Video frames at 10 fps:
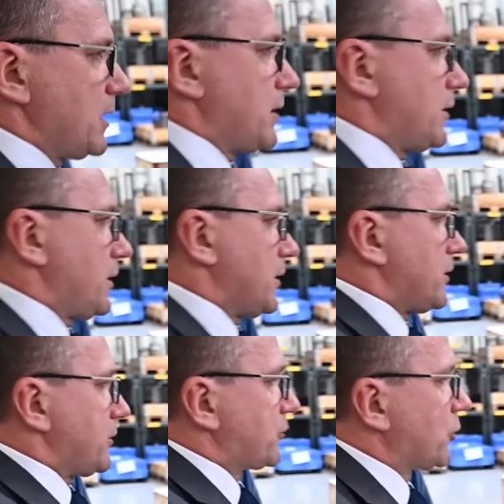well here
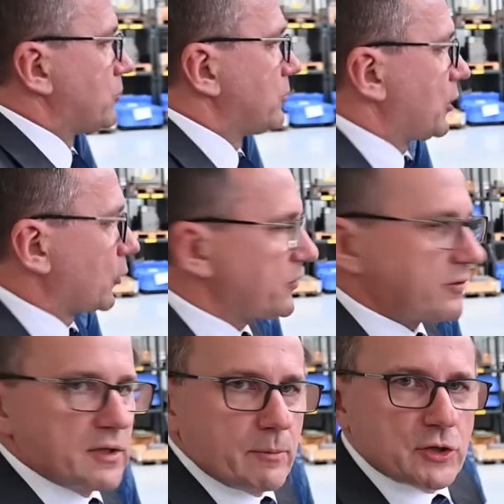around the machine.
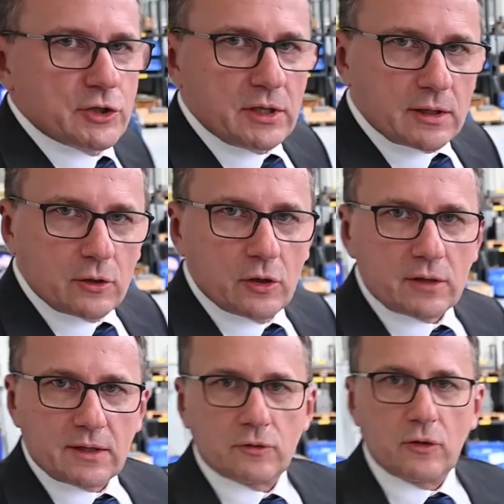
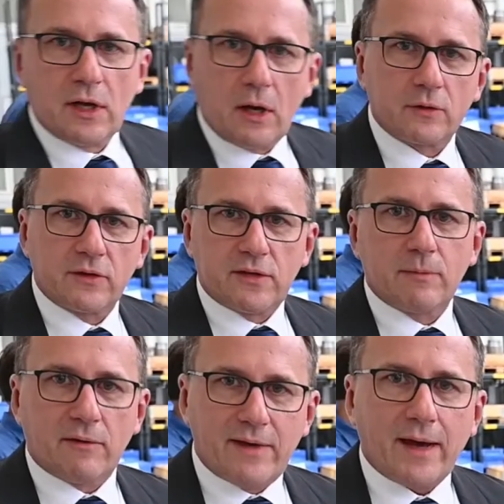Now for
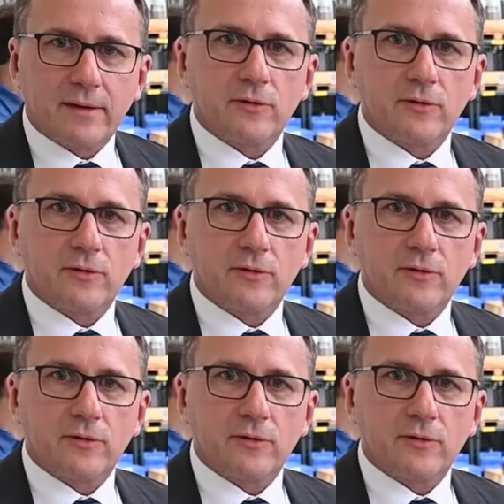setting up,